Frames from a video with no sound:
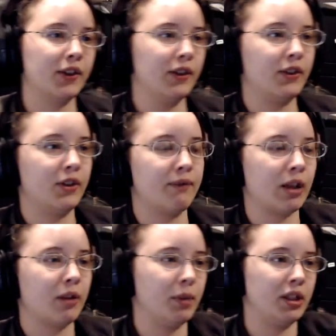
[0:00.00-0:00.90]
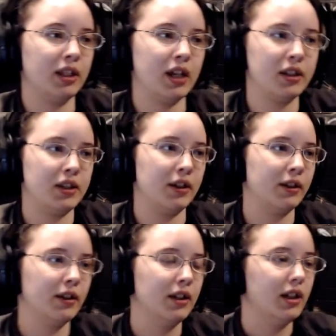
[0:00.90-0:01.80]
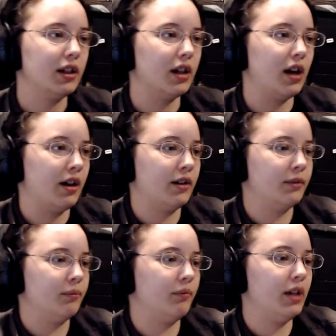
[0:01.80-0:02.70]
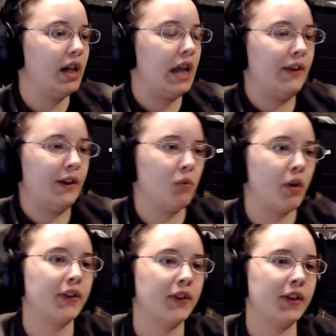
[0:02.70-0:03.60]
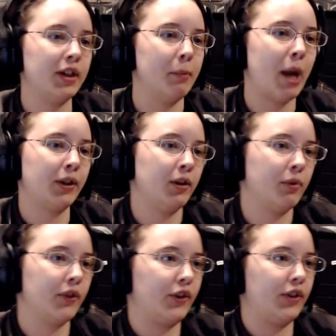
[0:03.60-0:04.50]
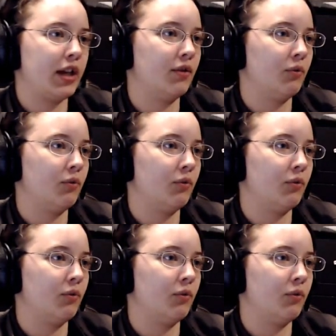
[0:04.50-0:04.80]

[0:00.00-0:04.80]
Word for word: is developing the idea, and then once it's in a malleable state